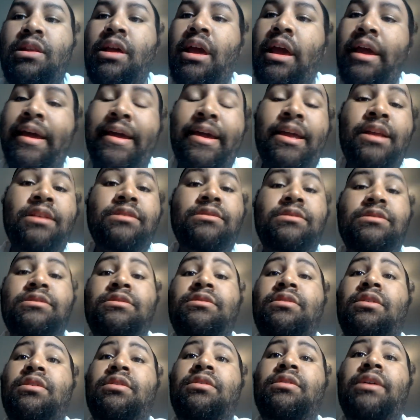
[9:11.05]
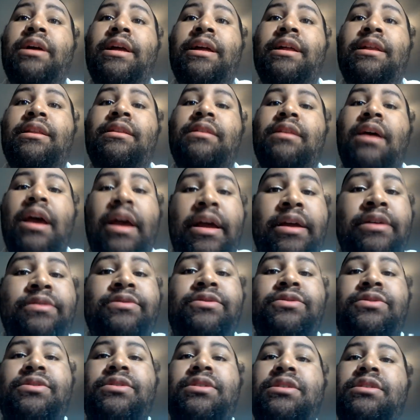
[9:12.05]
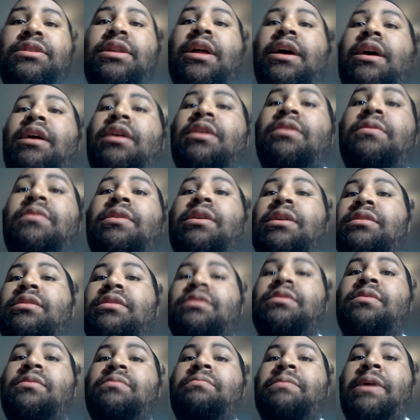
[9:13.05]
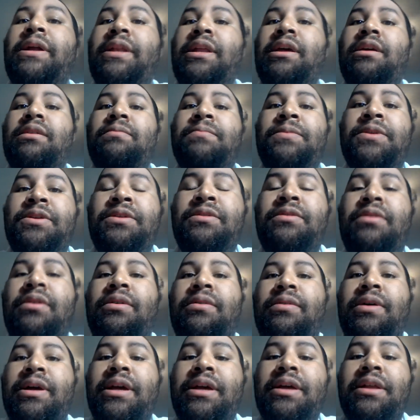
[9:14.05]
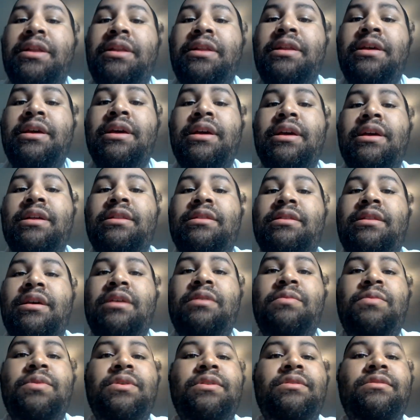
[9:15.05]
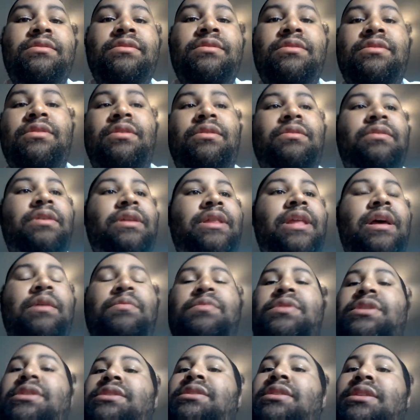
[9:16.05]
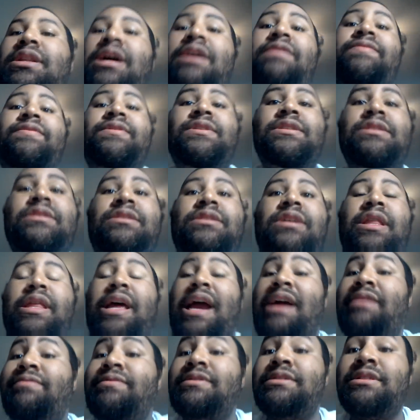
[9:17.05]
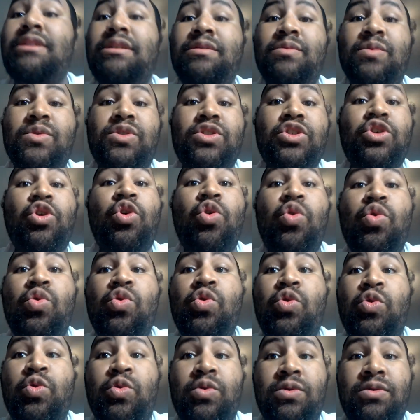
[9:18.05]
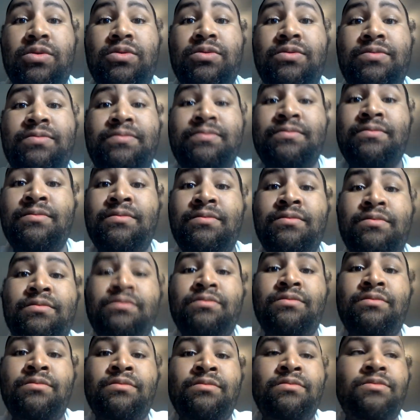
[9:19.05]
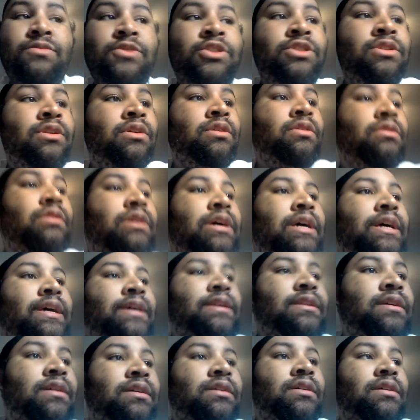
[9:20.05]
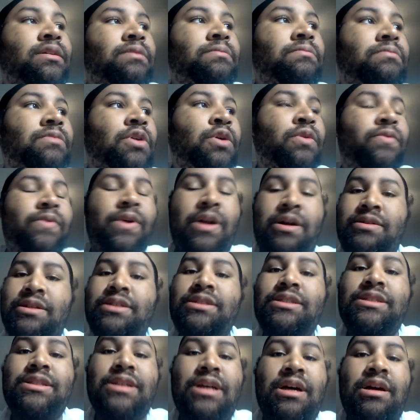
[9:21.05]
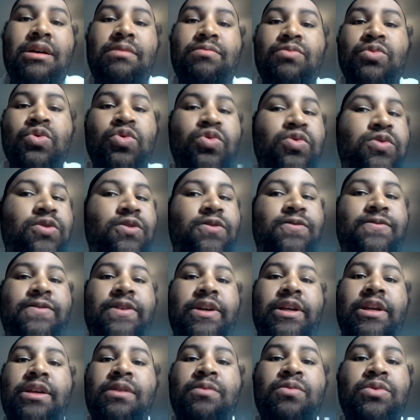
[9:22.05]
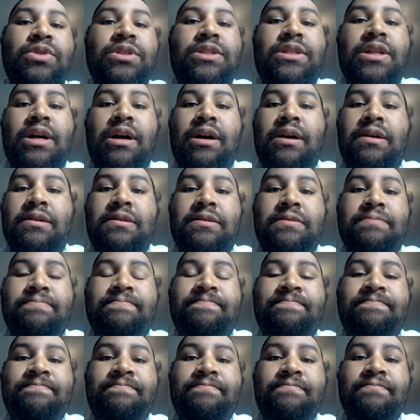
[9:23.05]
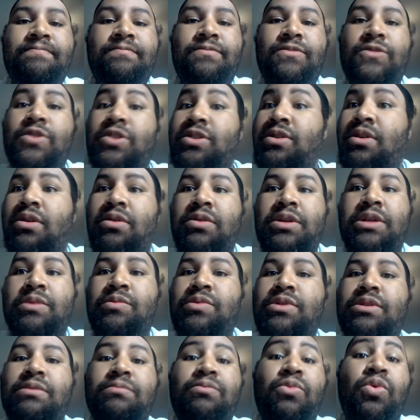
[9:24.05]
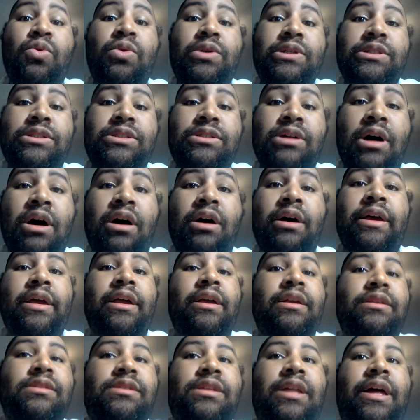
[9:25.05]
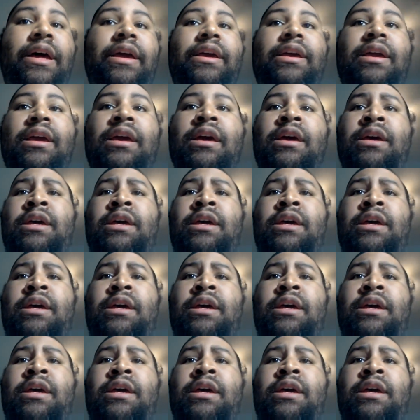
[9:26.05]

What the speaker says: the angels just like, oh, hello, my name, you know, and they would, you know, and they were just loving each other. Everything was cool, you know, and around this time, Lucifer, he was the, you know, he was the morning star. And it's like